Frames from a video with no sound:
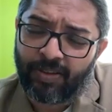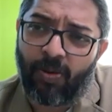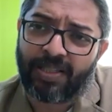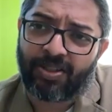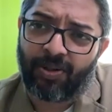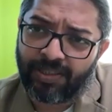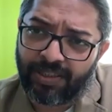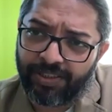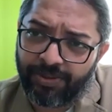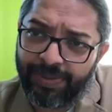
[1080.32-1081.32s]
Goa's got
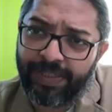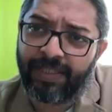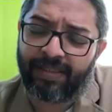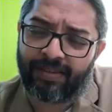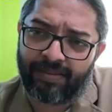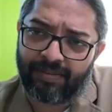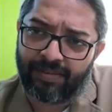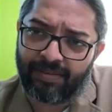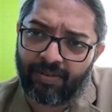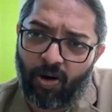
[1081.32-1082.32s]
its unique
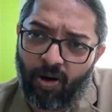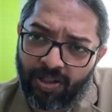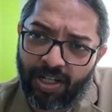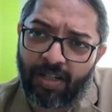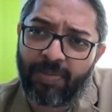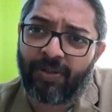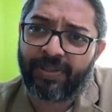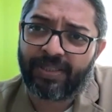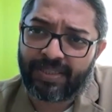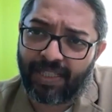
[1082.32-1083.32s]
aura
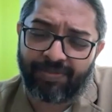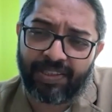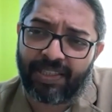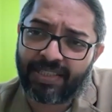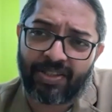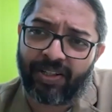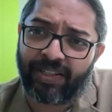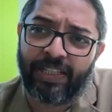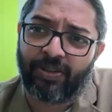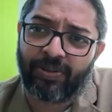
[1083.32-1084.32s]
about itself. It does not
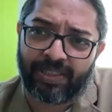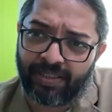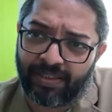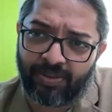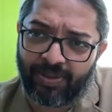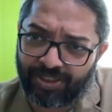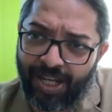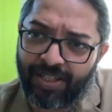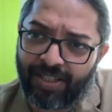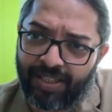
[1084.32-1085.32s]
need to turn into a
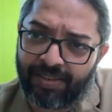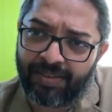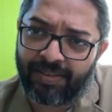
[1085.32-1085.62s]
Shanghai.